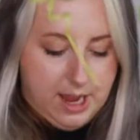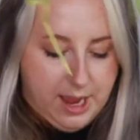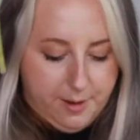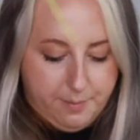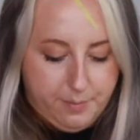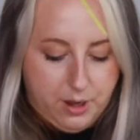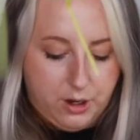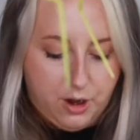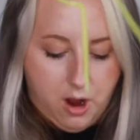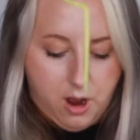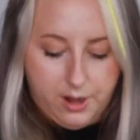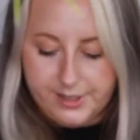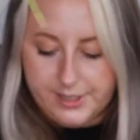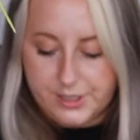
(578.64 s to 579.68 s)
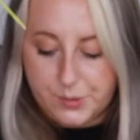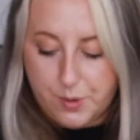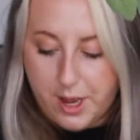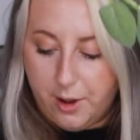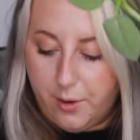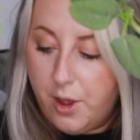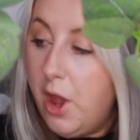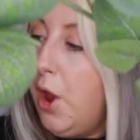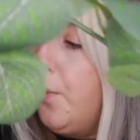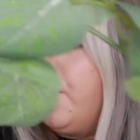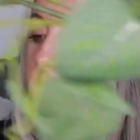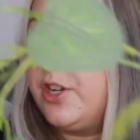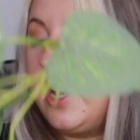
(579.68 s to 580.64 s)
garland as well,
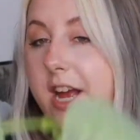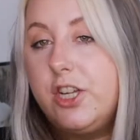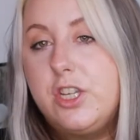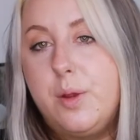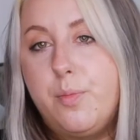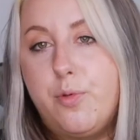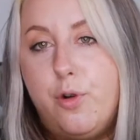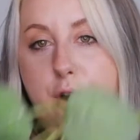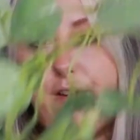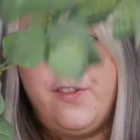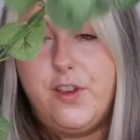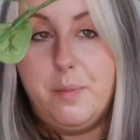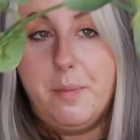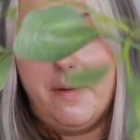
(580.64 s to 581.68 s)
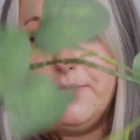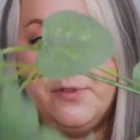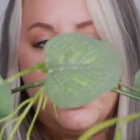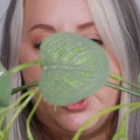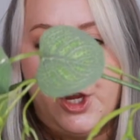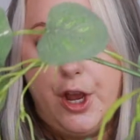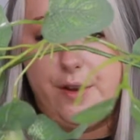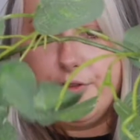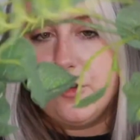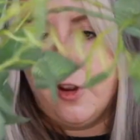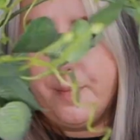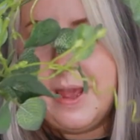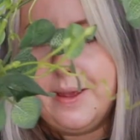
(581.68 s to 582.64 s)
which I actually brought a few months ago
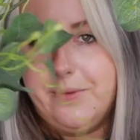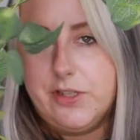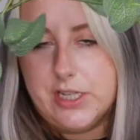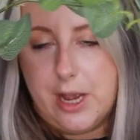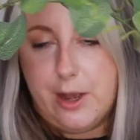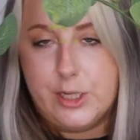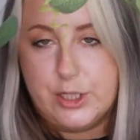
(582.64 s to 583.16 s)
for a baby shower.